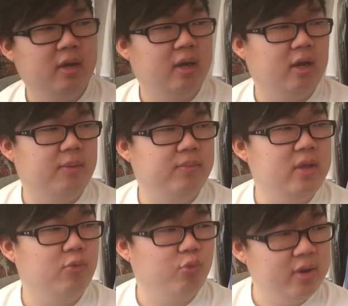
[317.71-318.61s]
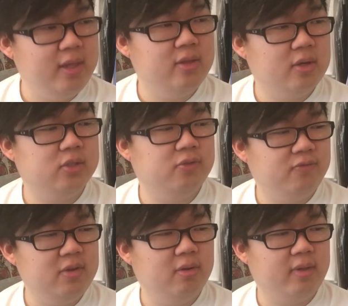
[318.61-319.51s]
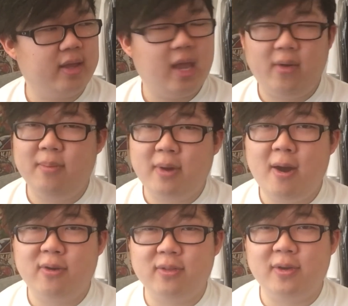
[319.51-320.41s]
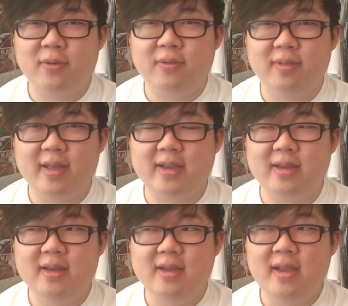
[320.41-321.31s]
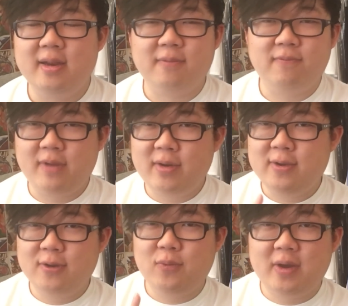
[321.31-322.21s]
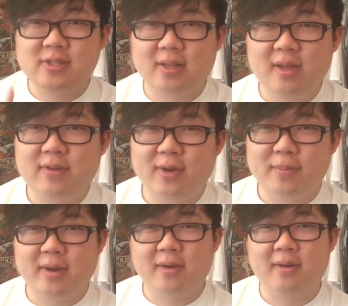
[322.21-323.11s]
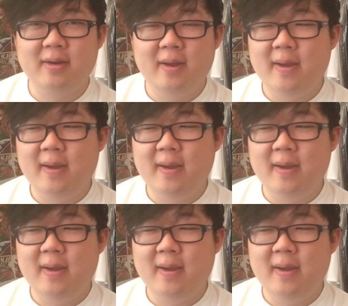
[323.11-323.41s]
Um, it really does feel like Harry Potter, though, like in a very good way, because I love Harry Potter.